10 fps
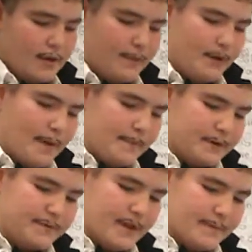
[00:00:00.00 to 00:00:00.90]
One of my
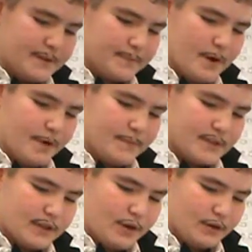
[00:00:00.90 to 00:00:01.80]
most famous poems
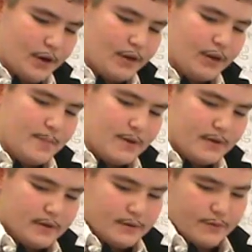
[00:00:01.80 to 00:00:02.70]
is called Harlem.
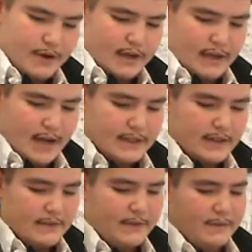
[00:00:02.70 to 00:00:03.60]
Written in
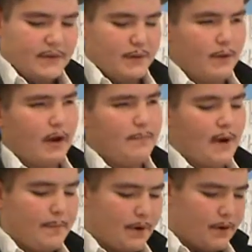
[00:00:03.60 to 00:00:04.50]
1951,
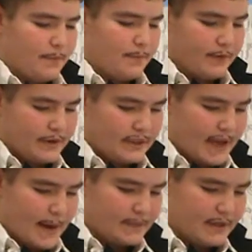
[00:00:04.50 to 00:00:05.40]
my poem was
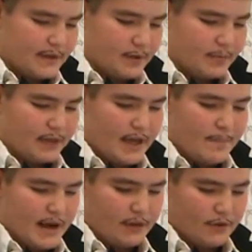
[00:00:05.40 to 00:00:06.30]
adapted into a play
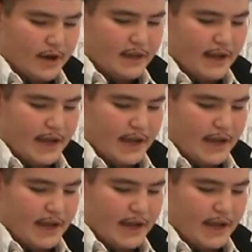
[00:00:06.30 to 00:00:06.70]
by Lorraine